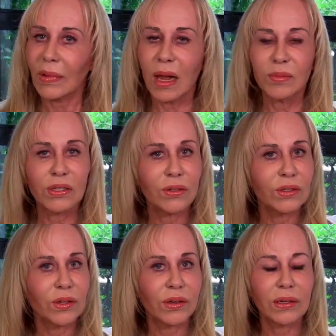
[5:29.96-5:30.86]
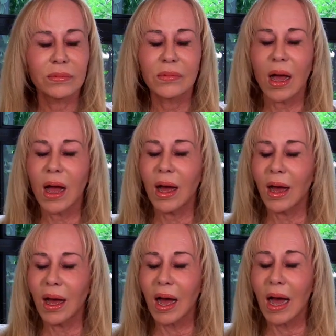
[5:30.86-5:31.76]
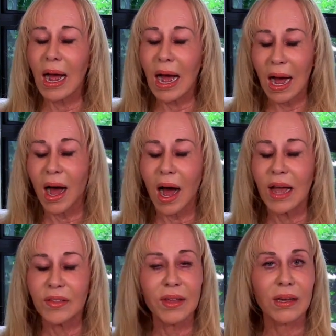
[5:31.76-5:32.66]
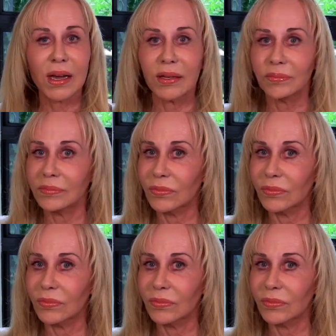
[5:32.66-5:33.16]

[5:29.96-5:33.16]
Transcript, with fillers: I'm so sorry. I think I